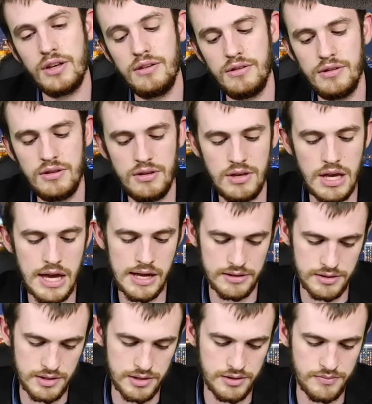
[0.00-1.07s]

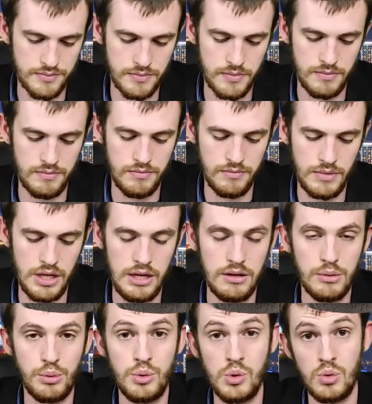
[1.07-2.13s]
Yes,
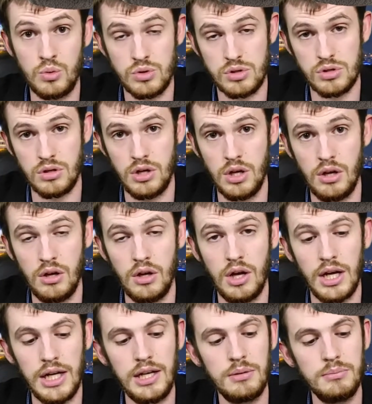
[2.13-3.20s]
enthused.
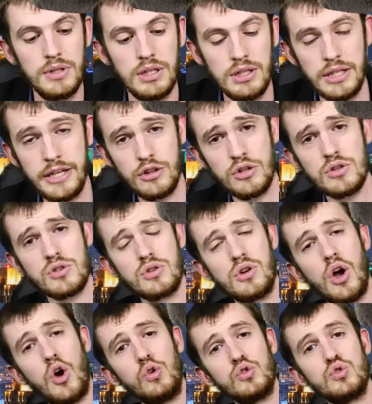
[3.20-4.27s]
Let us
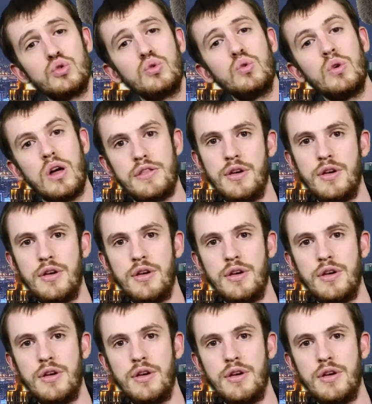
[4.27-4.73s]
go to the